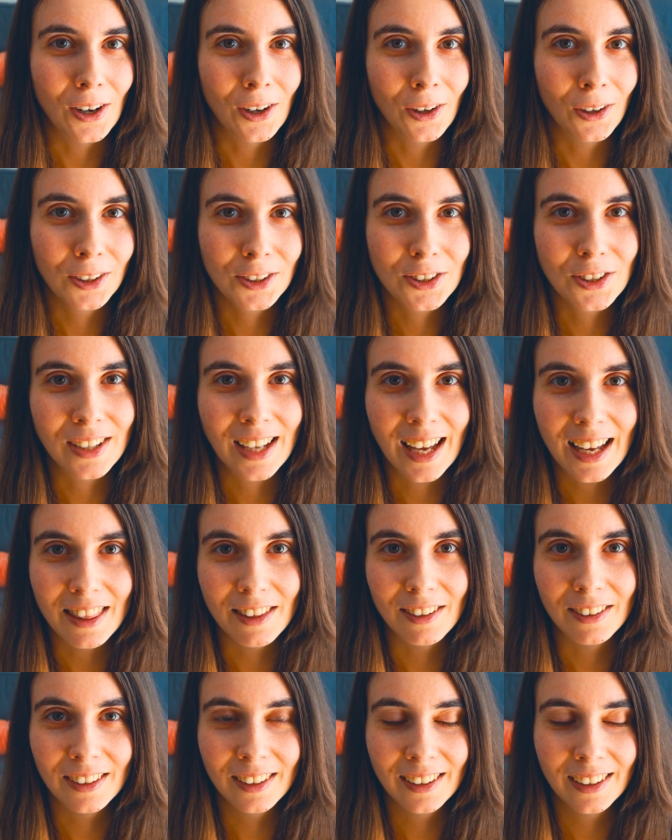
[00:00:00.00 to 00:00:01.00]

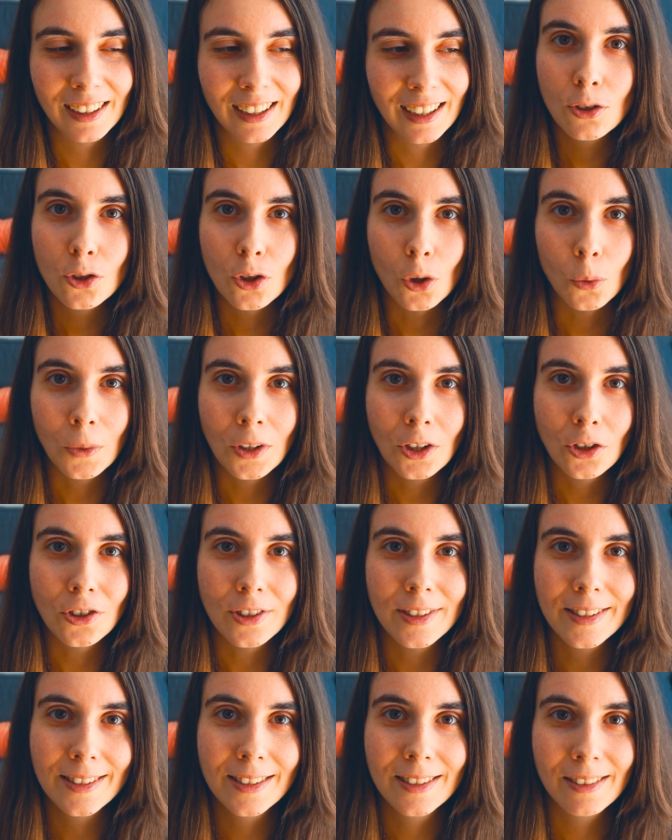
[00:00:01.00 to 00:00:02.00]
altogether, so we
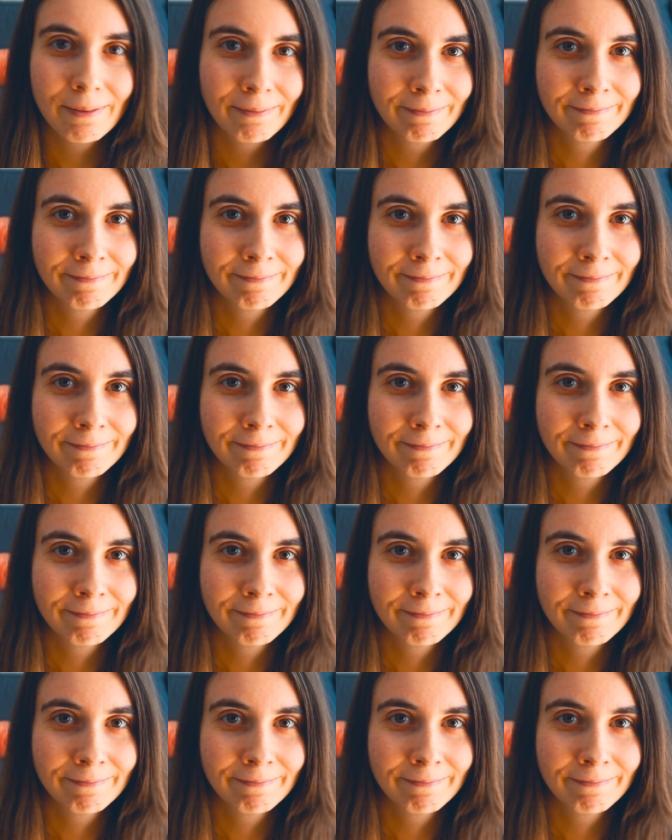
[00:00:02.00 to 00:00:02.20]
just